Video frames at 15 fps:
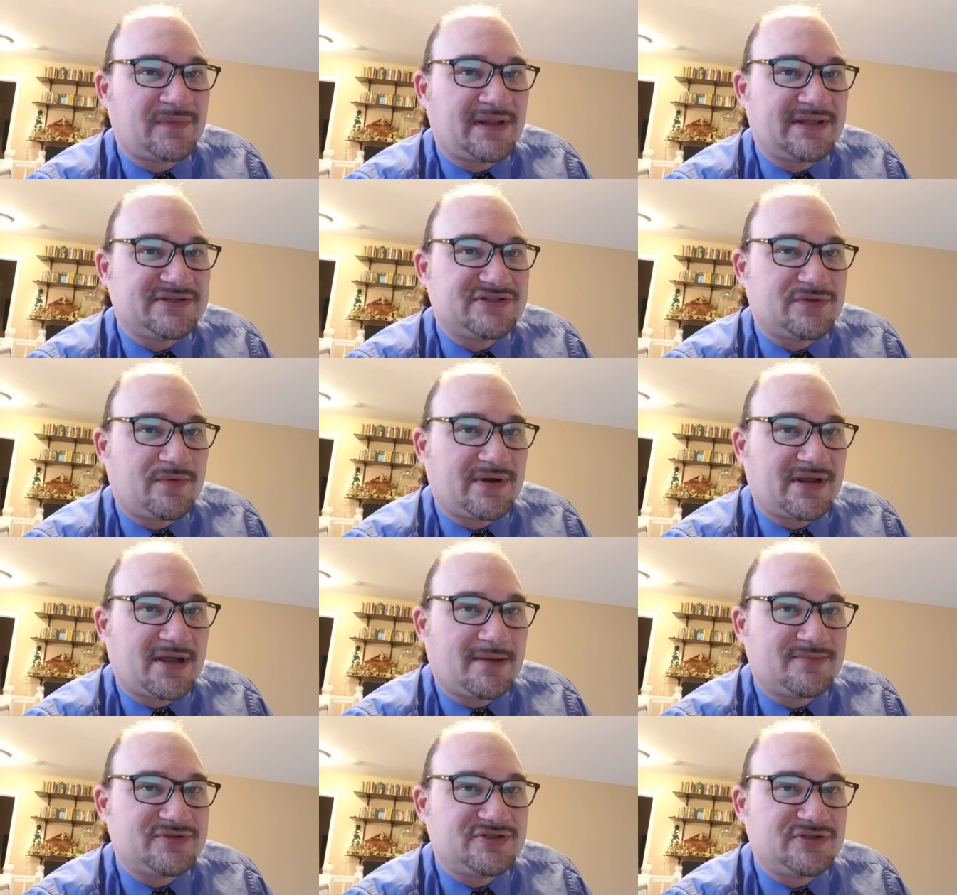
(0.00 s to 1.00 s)
And so when it
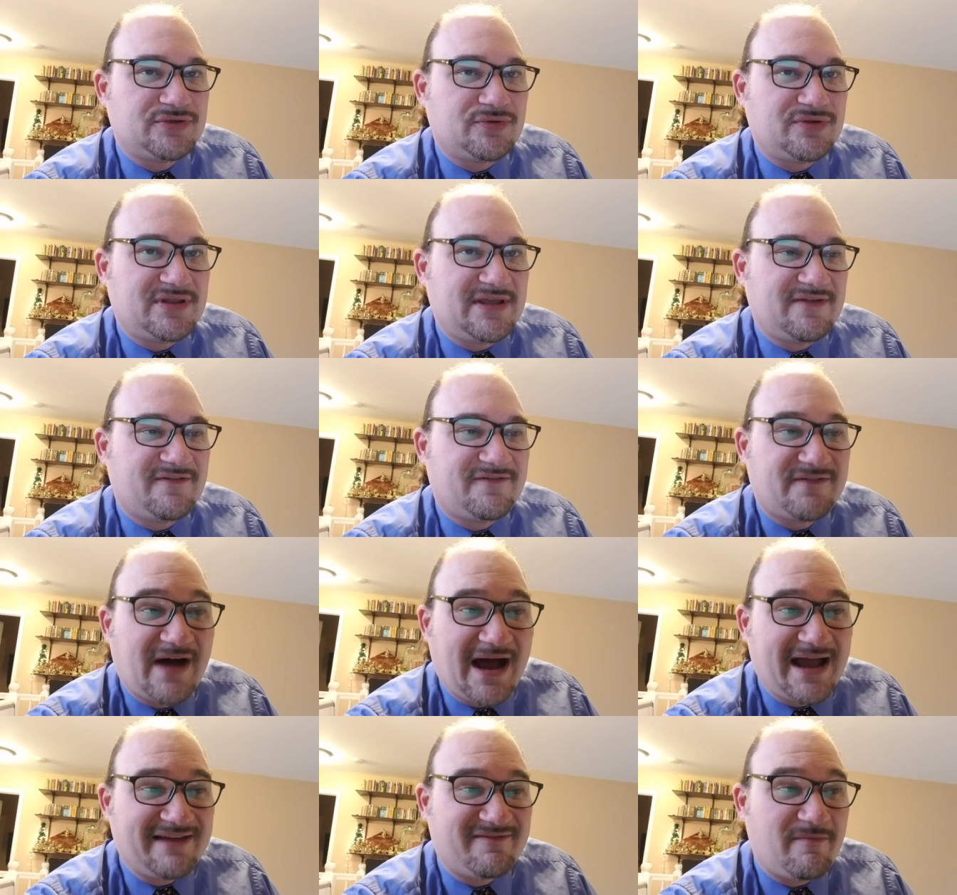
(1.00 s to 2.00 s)
comes to the
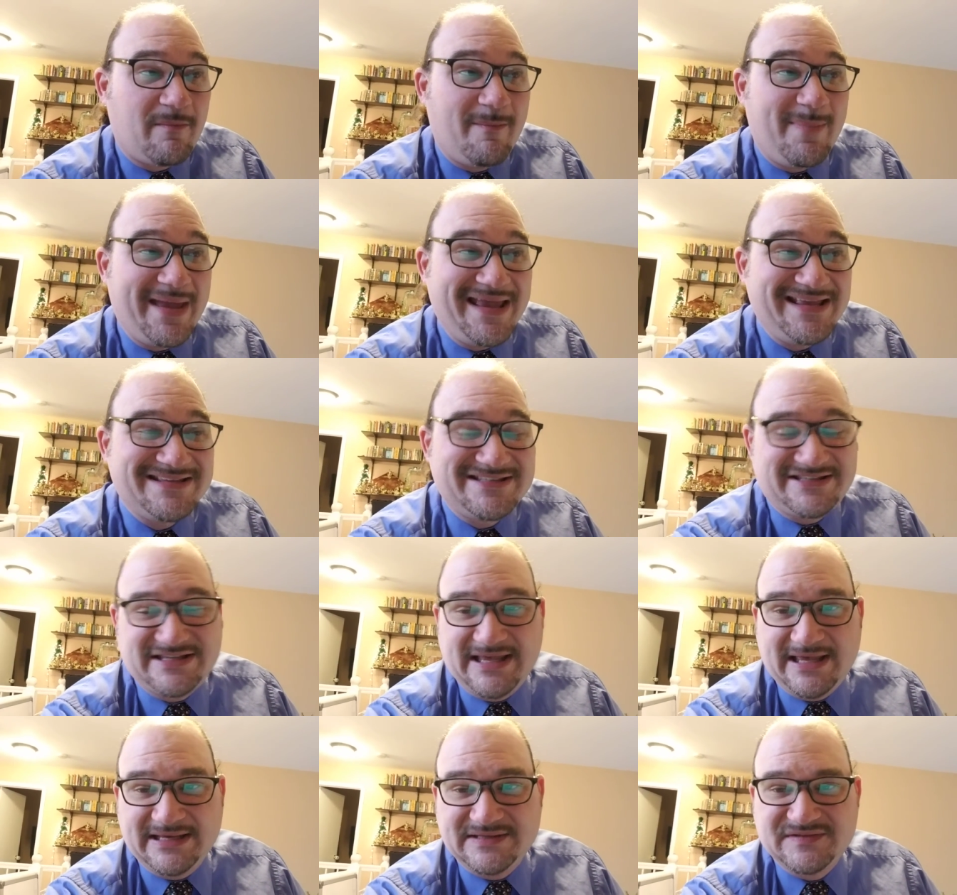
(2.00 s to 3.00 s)
five
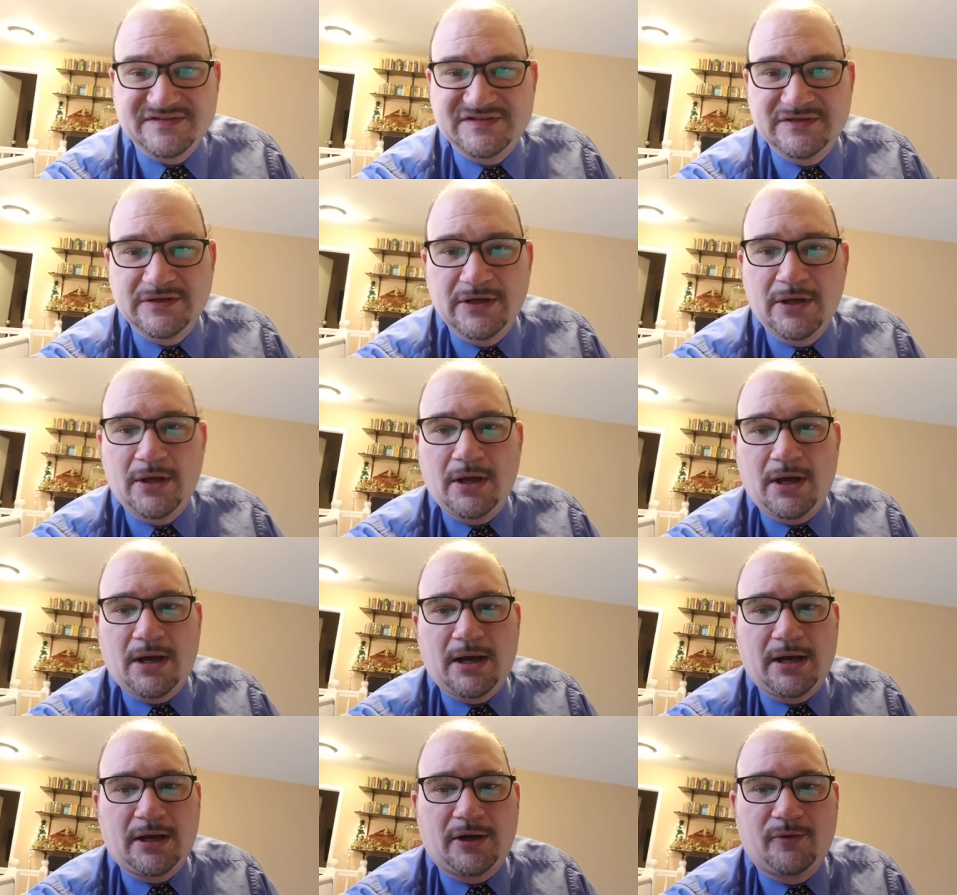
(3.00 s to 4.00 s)
basics,
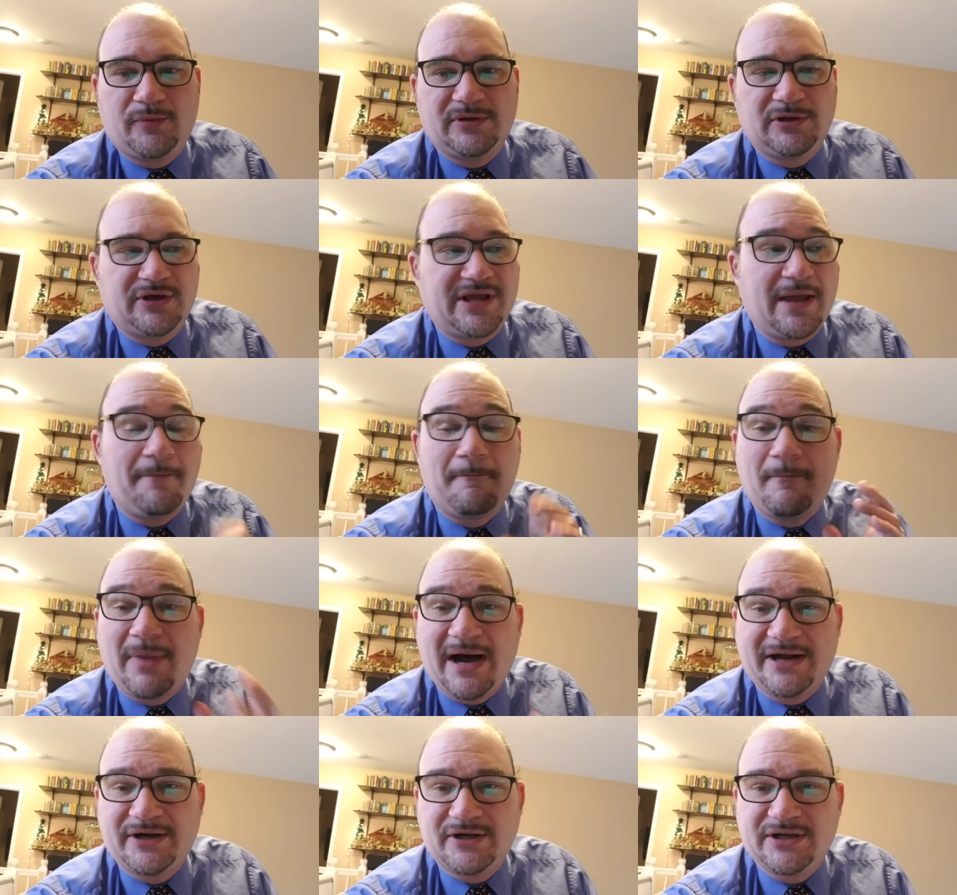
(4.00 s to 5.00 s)
uh, we look at
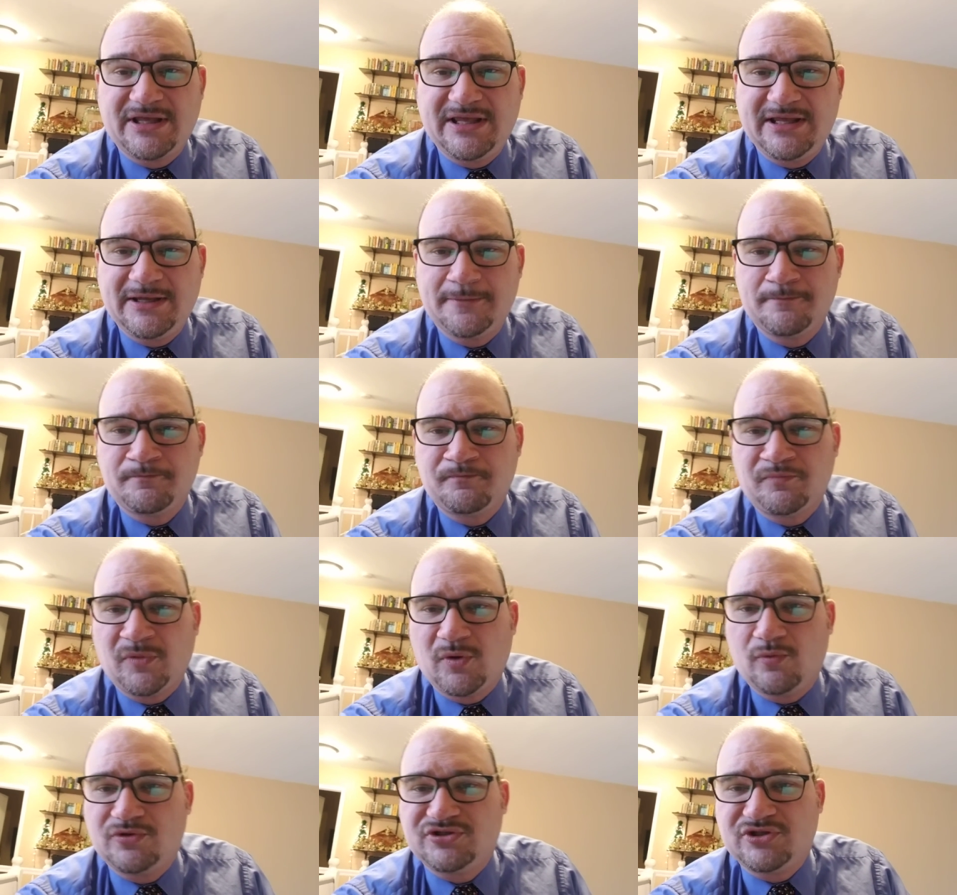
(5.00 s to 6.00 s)
monarchy,
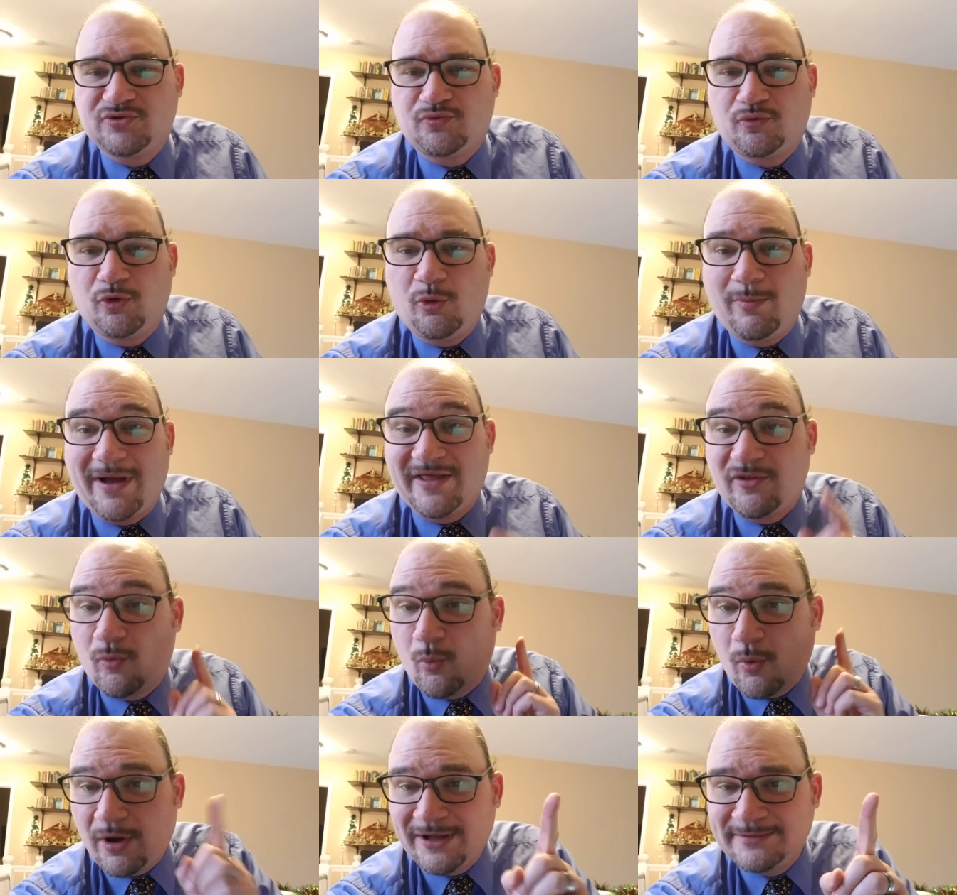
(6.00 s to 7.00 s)
which is ruled by the
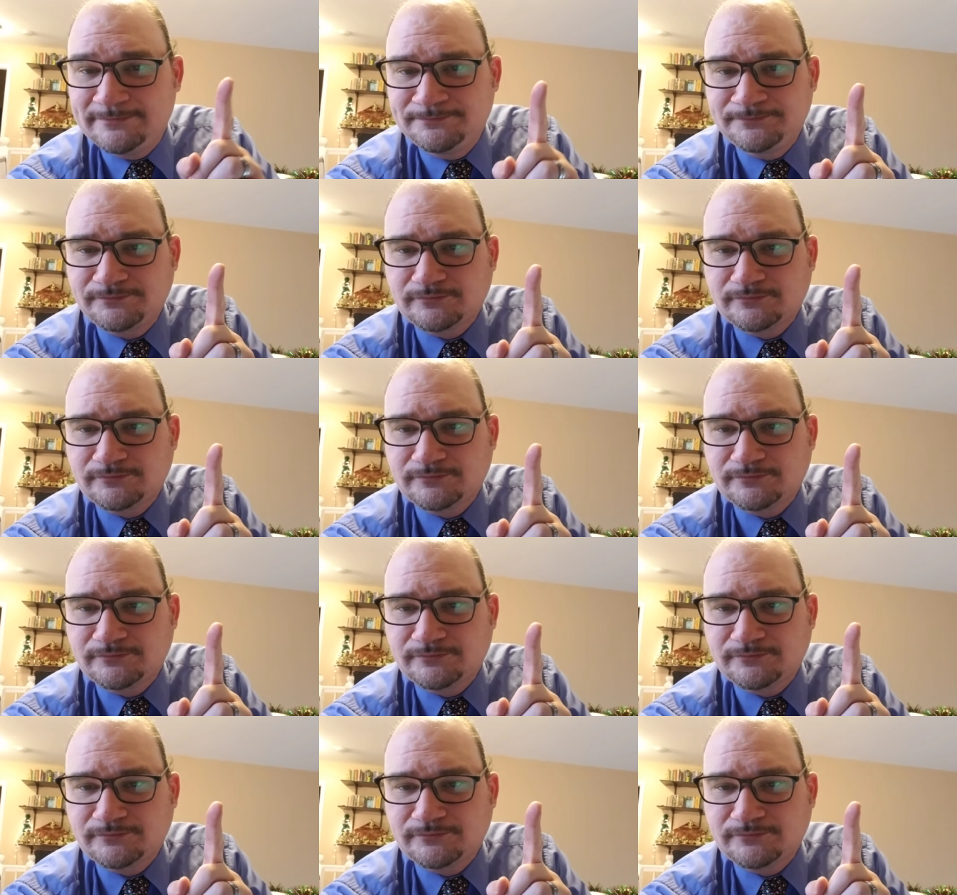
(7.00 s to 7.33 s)
one.